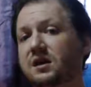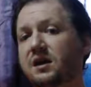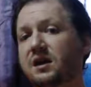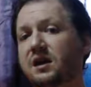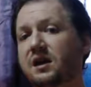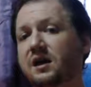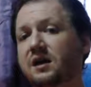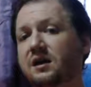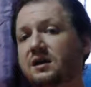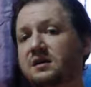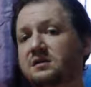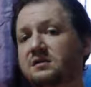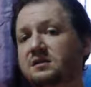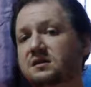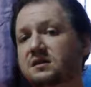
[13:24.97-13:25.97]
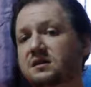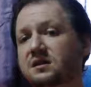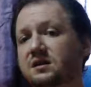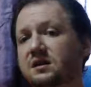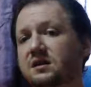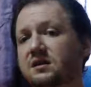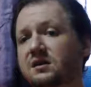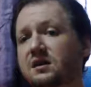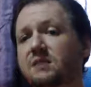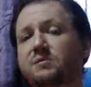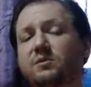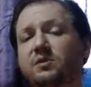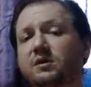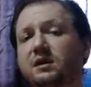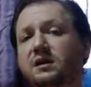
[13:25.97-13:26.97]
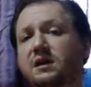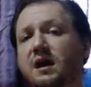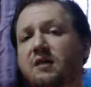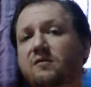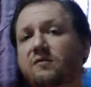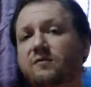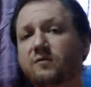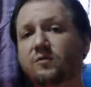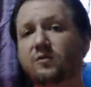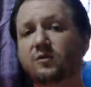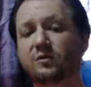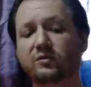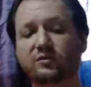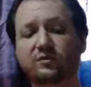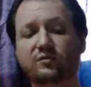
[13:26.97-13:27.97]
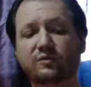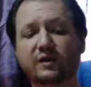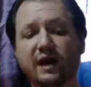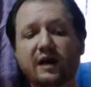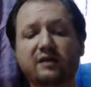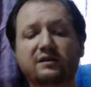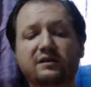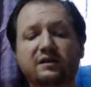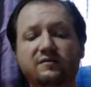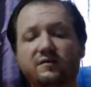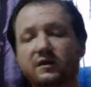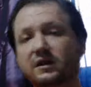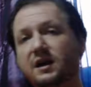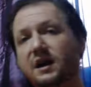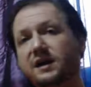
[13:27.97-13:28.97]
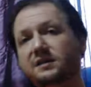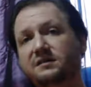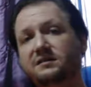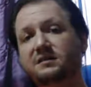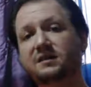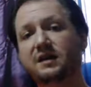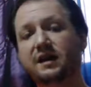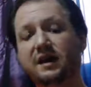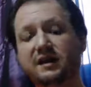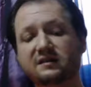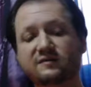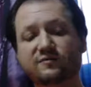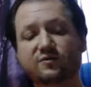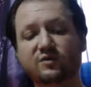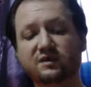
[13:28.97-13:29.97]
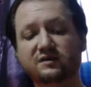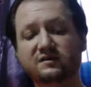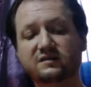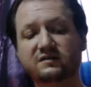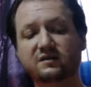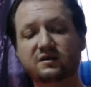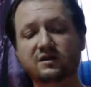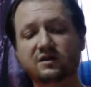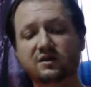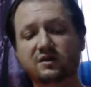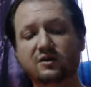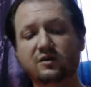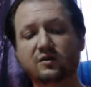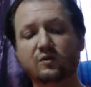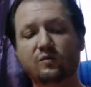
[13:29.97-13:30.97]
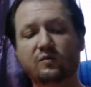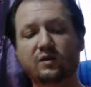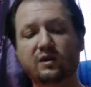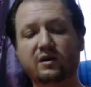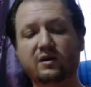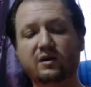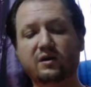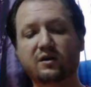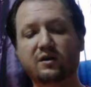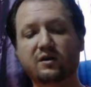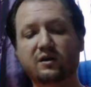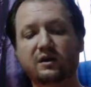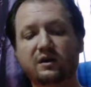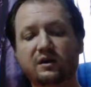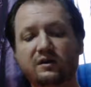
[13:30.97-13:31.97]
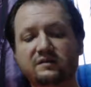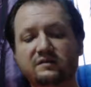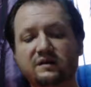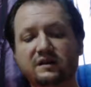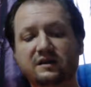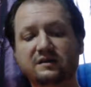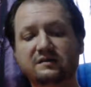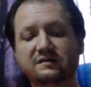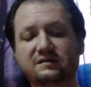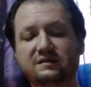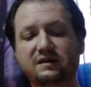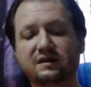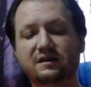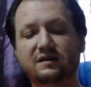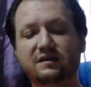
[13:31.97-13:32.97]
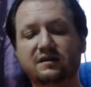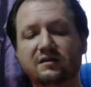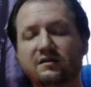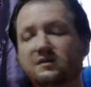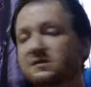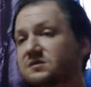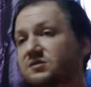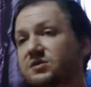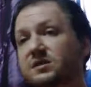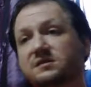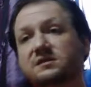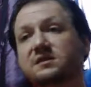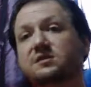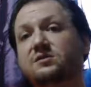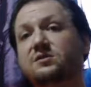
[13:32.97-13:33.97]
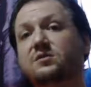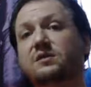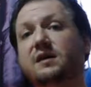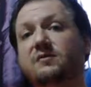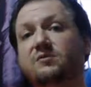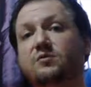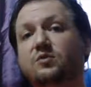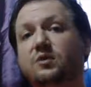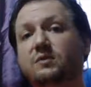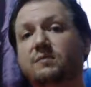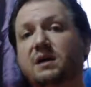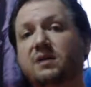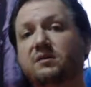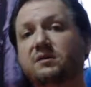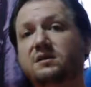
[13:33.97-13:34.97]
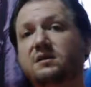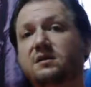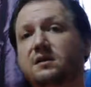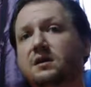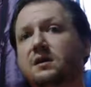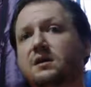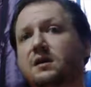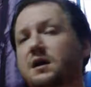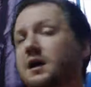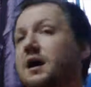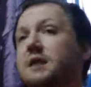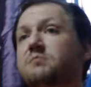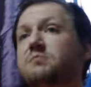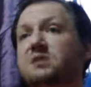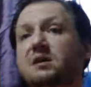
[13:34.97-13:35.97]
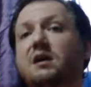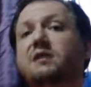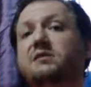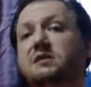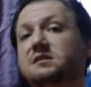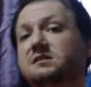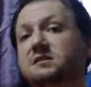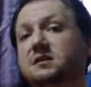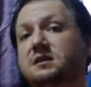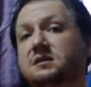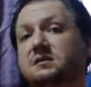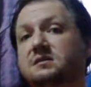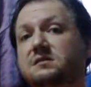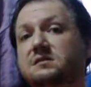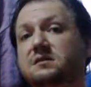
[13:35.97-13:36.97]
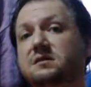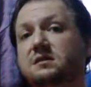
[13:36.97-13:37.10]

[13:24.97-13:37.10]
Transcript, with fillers: and keep looking out for the reality of what God has for us, where He says, These are things that you don't have to worry about. I'm beyond these things.